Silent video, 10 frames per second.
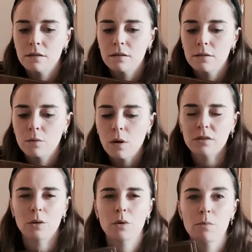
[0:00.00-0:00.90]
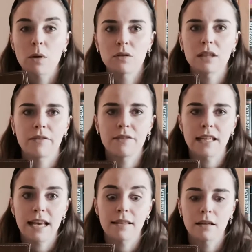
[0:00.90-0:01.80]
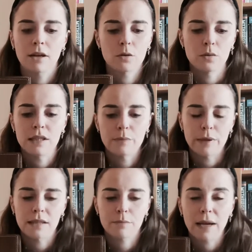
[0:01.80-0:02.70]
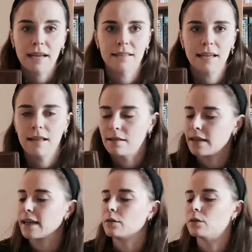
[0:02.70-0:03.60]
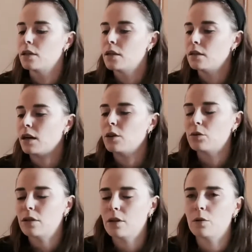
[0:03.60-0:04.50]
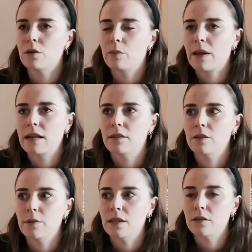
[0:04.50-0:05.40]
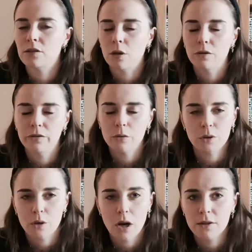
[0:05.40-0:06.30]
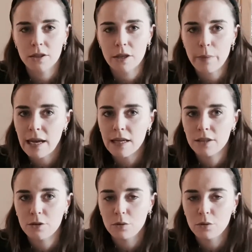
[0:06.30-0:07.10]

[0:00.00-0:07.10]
whilst I want most stuff together, like all these bits back together now, I also don't want the planner to be so full you can't turn a page towards the